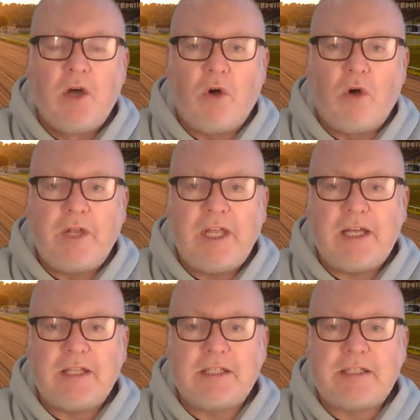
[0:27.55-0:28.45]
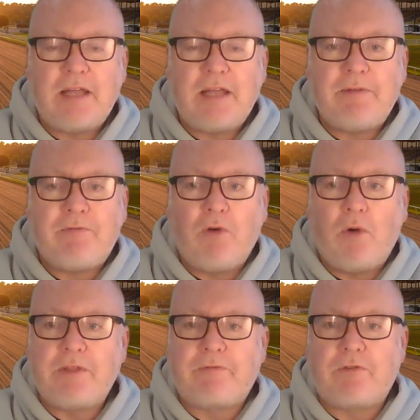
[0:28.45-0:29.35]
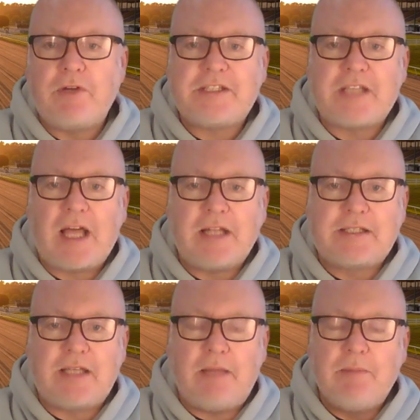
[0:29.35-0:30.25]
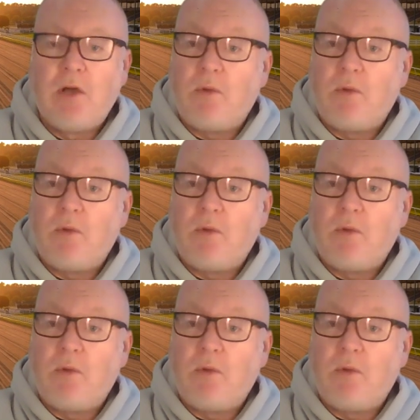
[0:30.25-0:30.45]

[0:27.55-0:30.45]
on here the day before with the free sand tip.